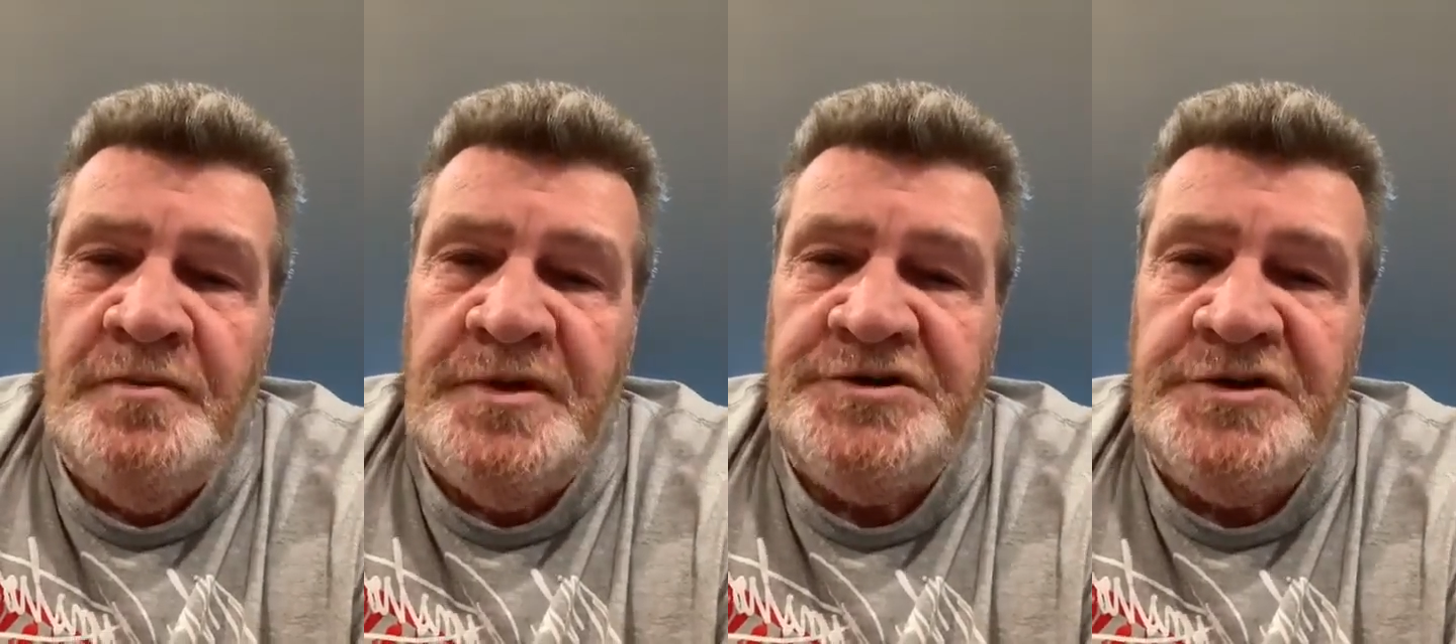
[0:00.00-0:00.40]

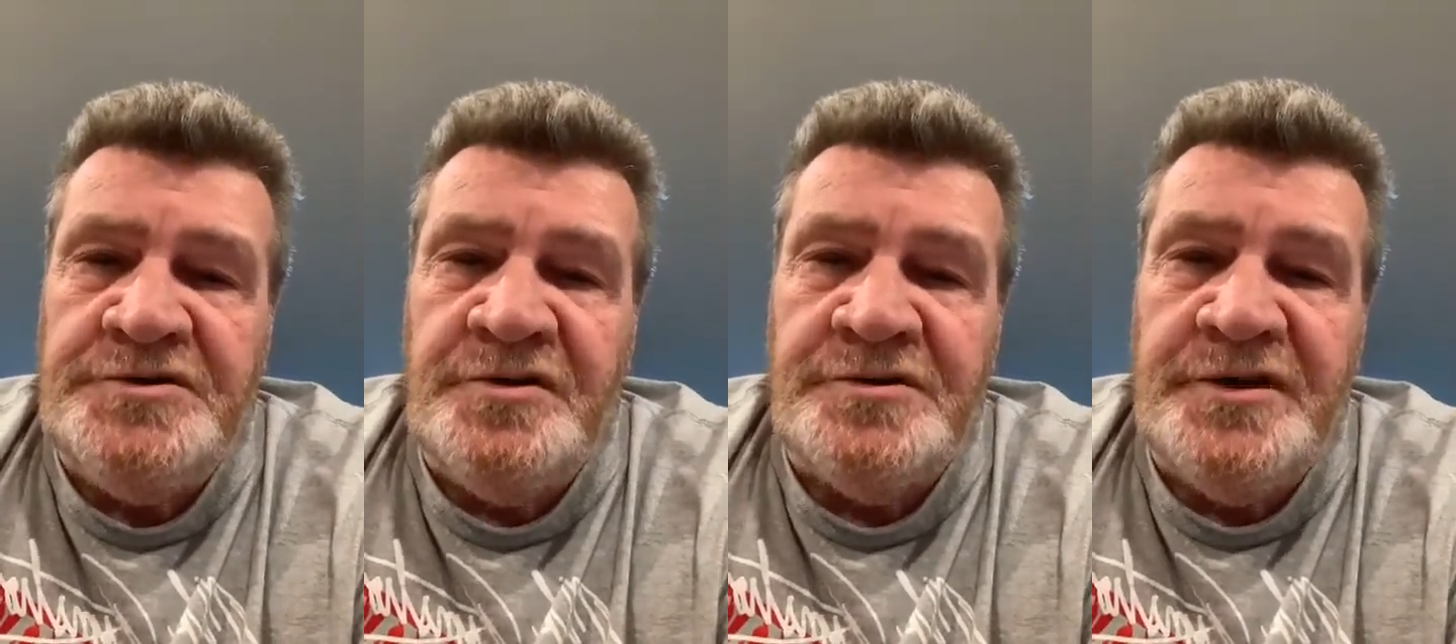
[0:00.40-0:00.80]
My
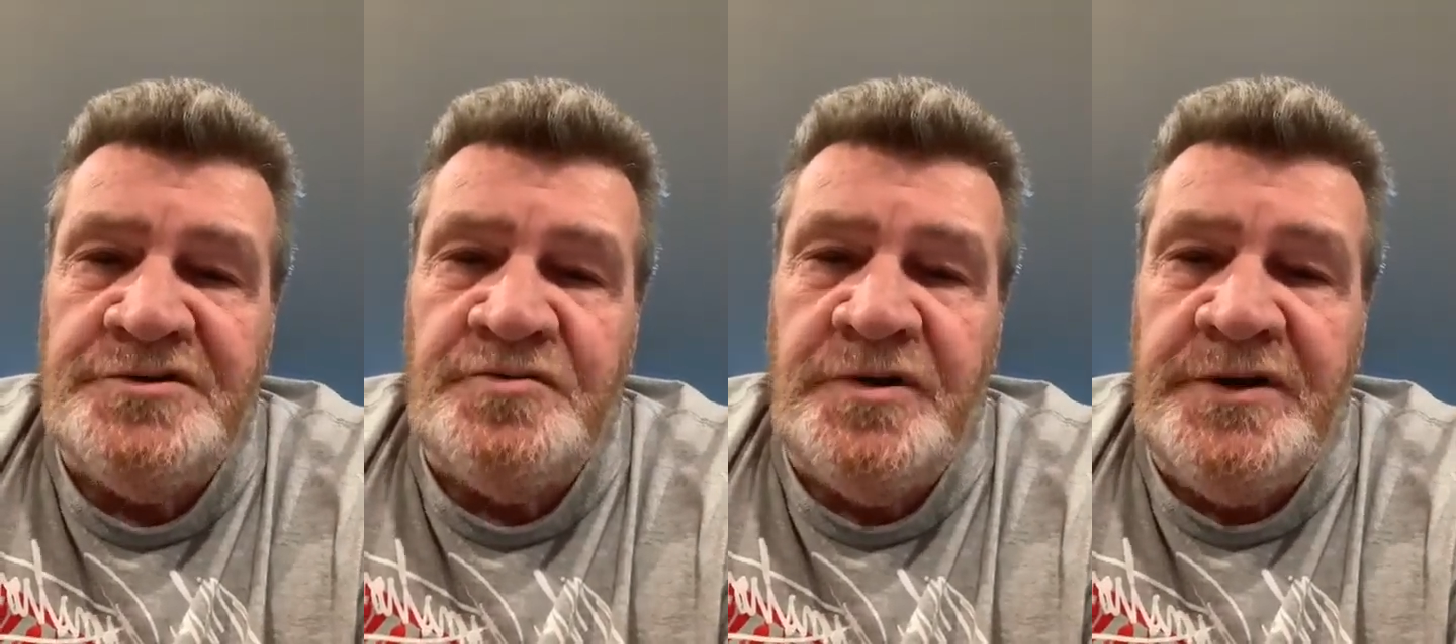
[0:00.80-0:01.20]
cheeks aren't
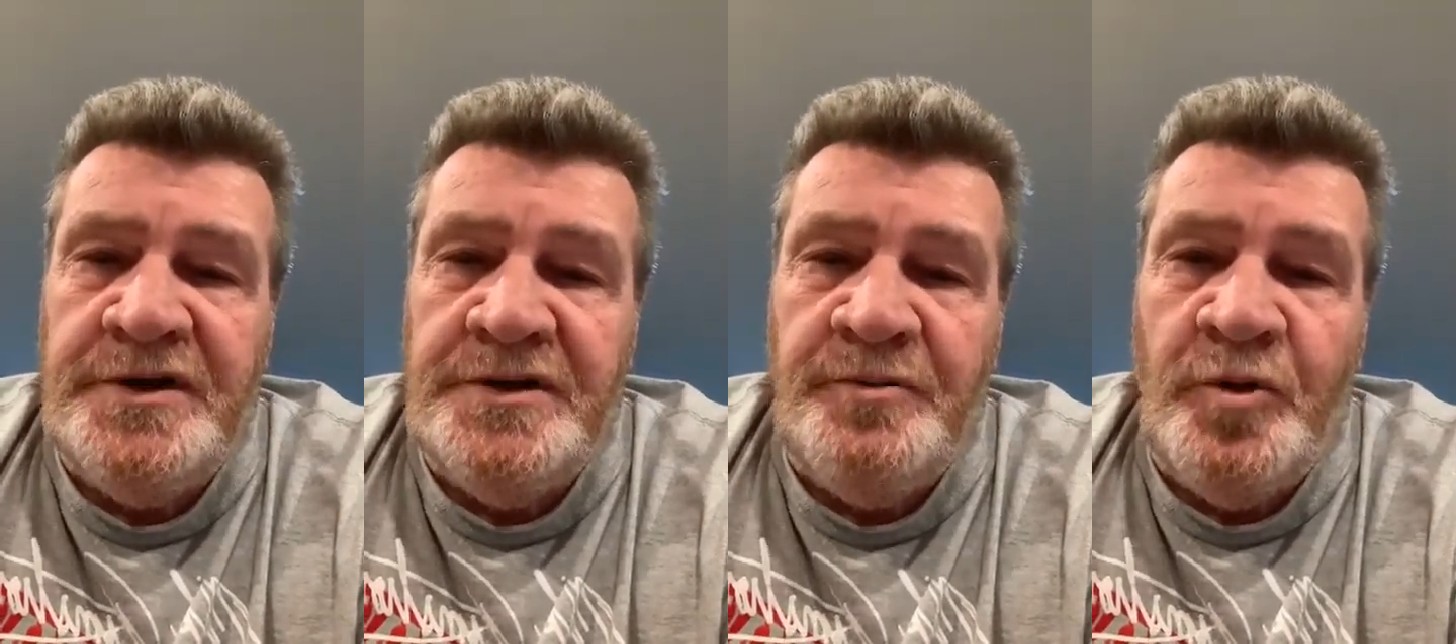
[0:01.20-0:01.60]
that sweet
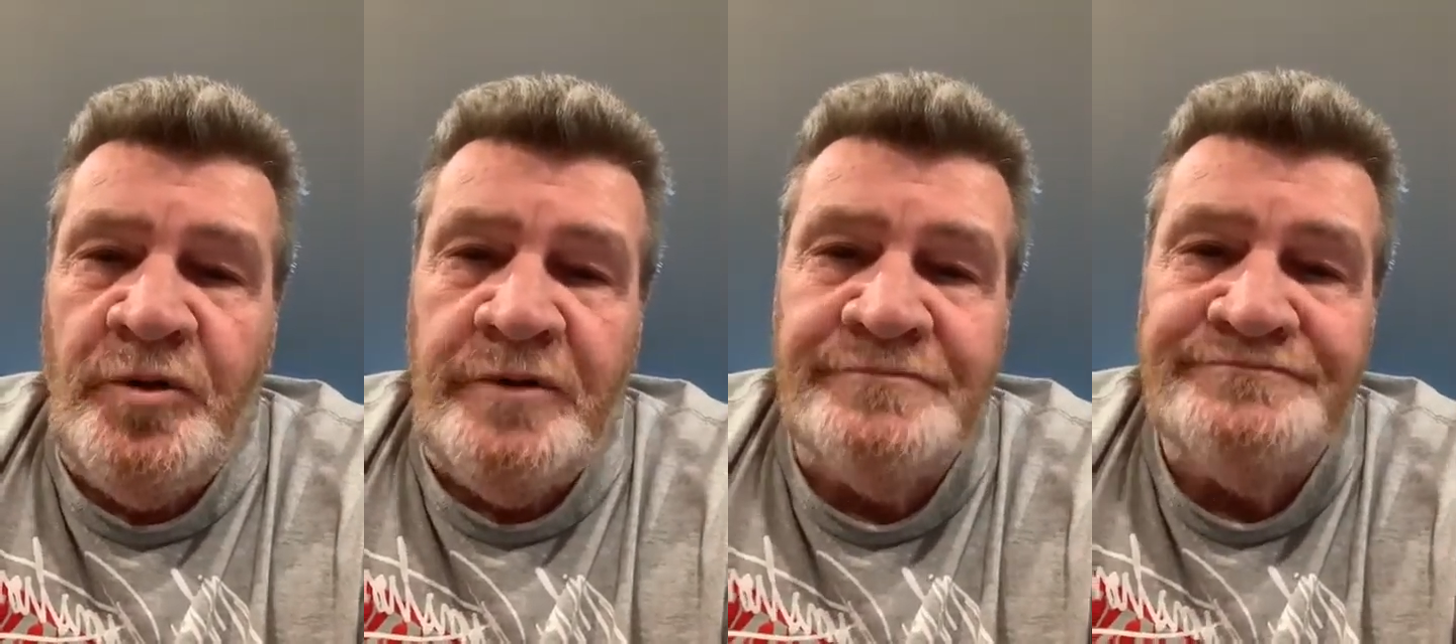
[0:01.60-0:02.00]
anymore.